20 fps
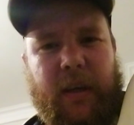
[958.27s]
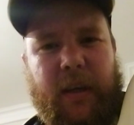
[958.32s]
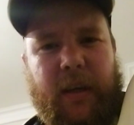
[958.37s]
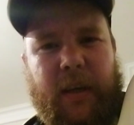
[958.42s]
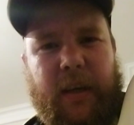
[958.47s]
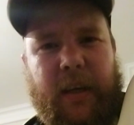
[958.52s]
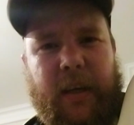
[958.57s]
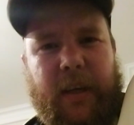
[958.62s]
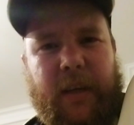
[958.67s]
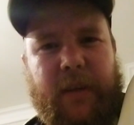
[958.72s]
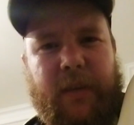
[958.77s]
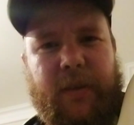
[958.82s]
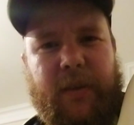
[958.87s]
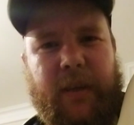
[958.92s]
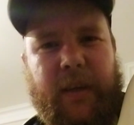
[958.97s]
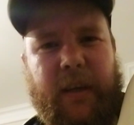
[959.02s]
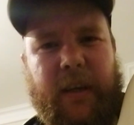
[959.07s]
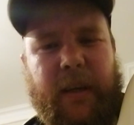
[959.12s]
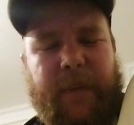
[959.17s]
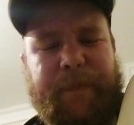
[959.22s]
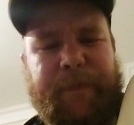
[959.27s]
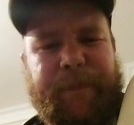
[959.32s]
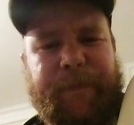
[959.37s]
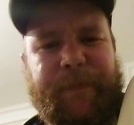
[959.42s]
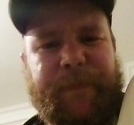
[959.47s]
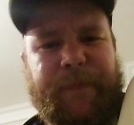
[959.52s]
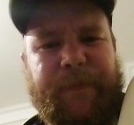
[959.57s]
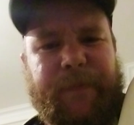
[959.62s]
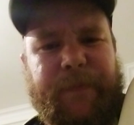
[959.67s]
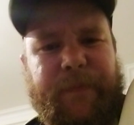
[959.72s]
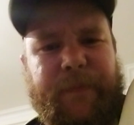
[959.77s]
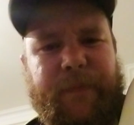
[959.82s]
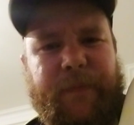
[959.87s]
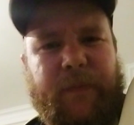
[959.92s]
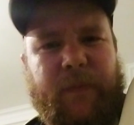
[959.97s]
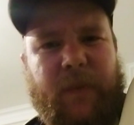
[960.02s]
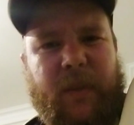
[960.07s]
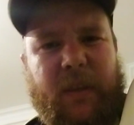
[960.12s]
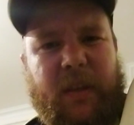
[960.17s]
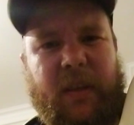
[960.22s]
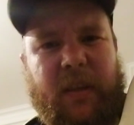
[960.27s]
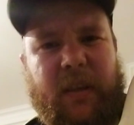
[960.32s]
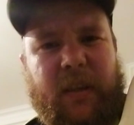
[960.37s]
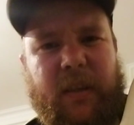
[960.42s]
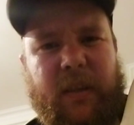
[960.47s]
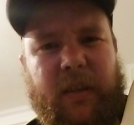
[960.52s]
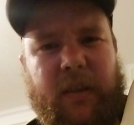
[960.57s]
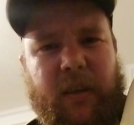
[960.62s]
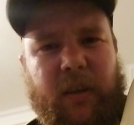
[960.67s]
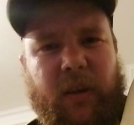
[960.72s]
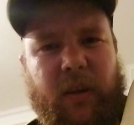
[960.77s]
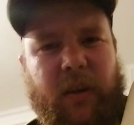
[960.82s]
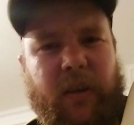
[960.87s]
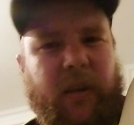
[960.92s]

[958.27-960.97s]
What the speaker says: and a lot